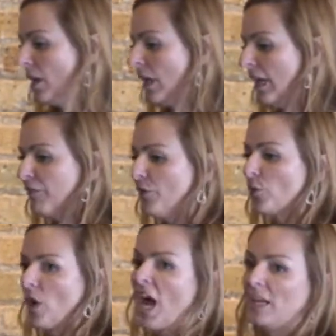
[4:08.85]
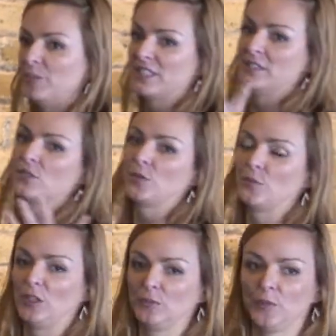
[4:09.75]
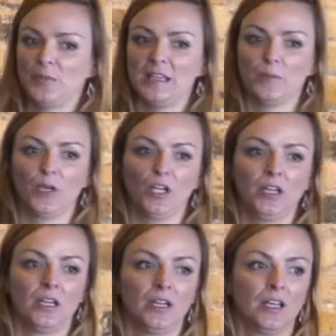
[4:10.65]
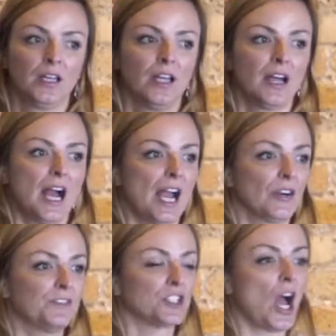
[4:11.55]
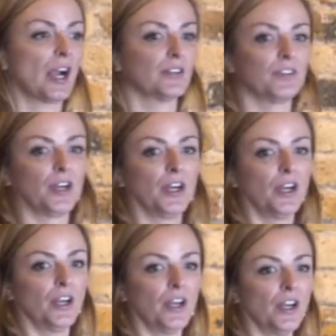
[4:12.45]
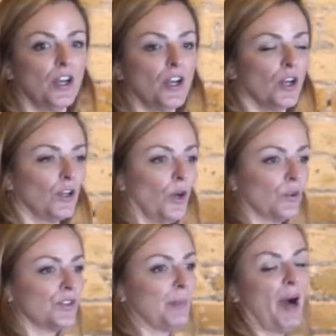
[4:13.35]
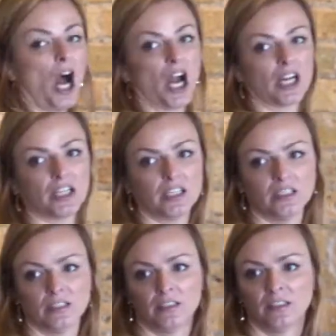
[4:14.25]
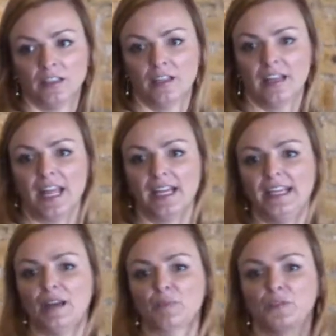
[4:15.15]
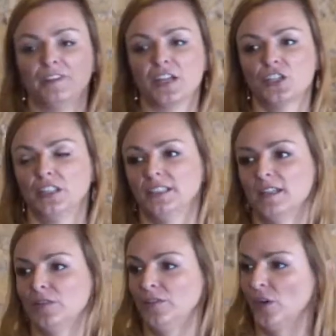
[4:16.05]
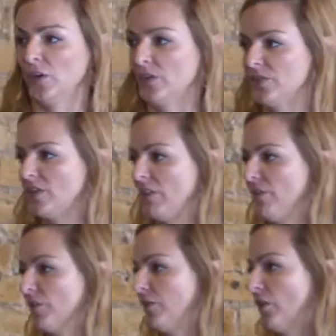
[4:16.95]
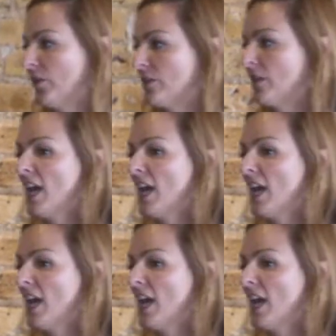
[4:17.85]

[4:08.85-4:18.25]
If you run a business with multiple people, hire a photographer, go to the park, and get professionally done photos of your folks,